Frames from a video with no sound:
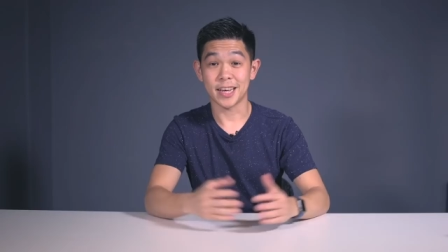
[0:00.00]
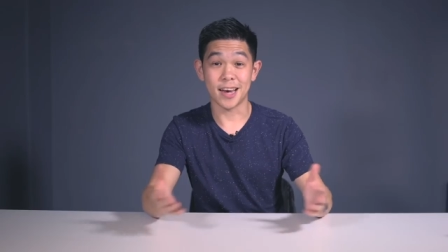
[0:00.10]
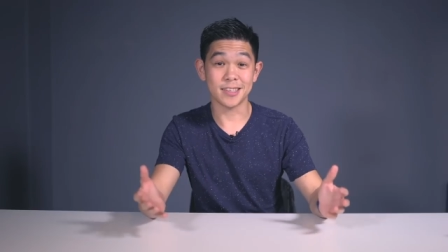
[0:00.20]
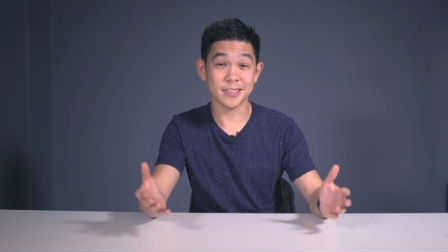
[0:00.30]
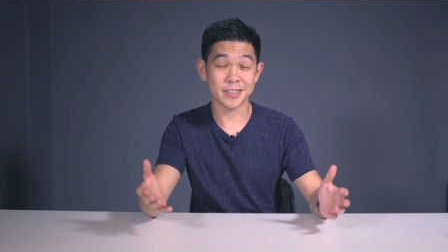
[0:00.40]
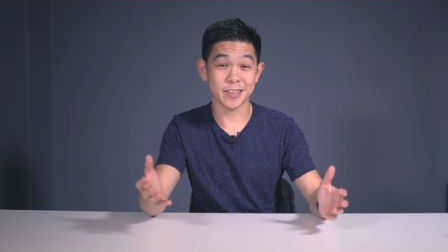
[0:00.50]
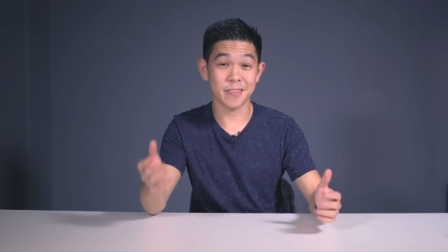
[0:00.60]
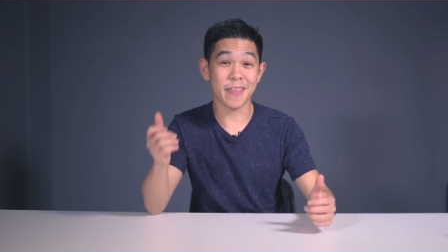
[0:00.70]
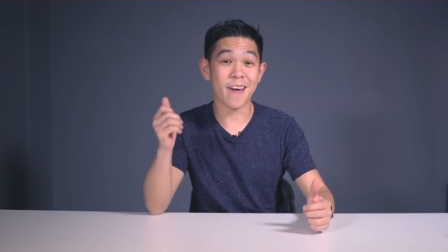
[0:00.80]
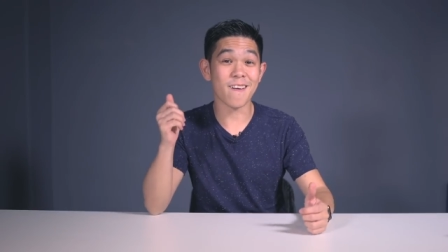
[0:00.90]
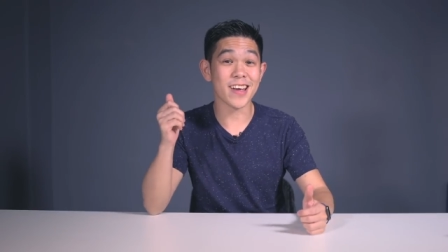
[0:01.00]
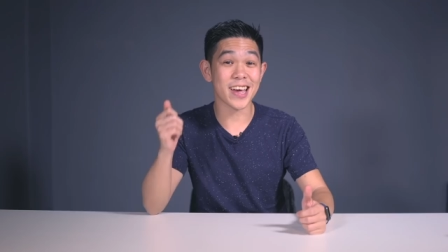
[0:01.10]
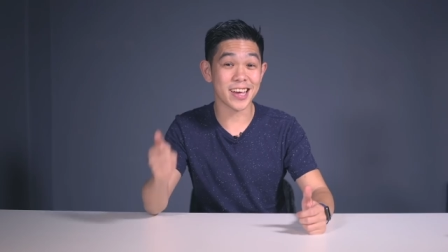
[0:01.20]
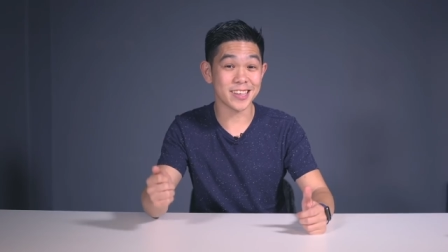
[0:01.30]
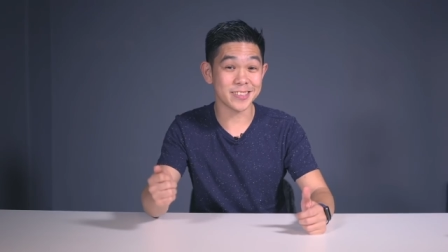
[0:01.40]
'cause there
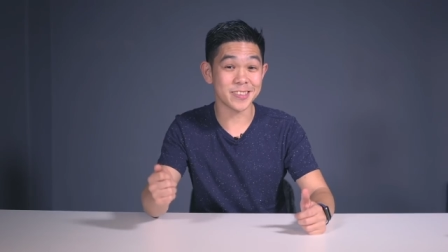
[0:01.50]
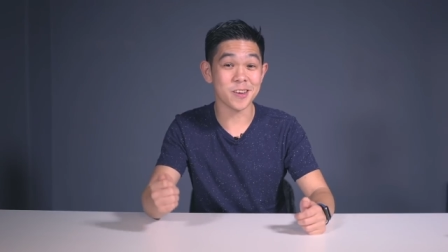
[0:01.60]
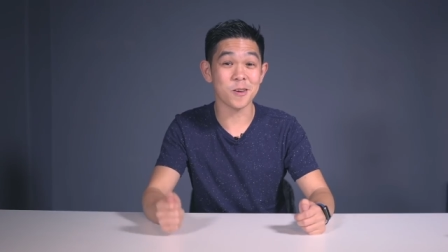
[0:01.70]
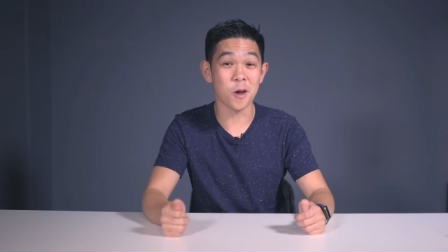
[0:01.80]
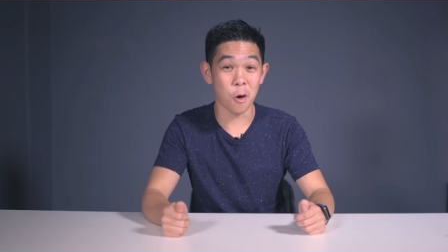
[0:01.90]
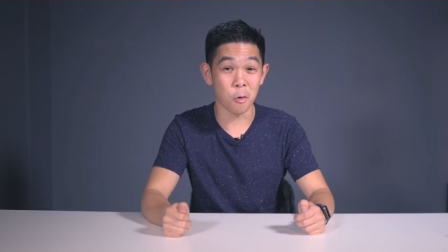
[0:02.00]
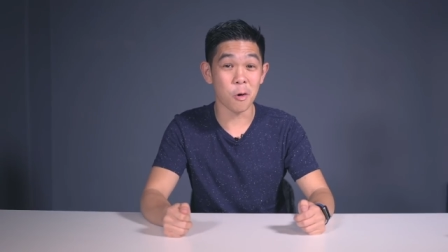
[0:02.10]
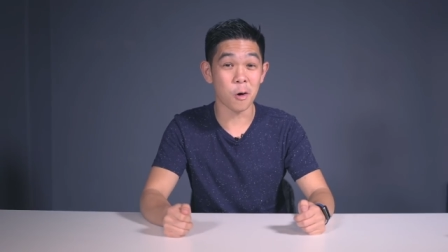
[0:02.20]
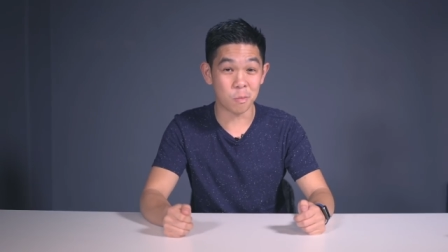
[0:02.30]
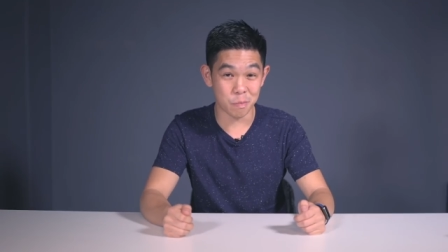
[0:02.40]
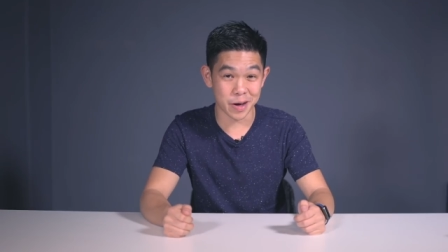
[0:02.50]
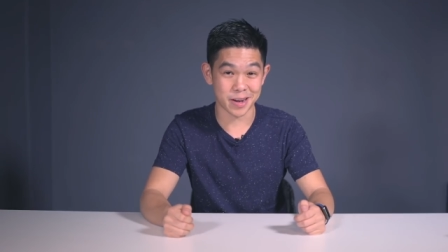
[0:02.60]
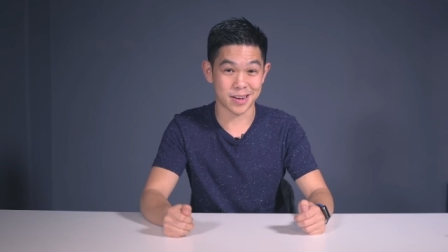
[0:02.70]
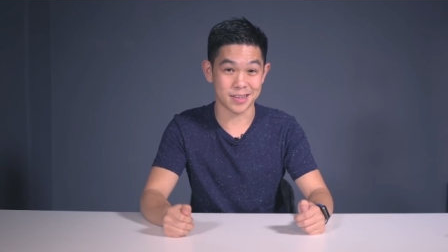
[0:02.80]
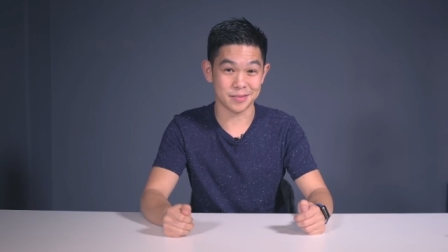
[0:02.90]
is no home button.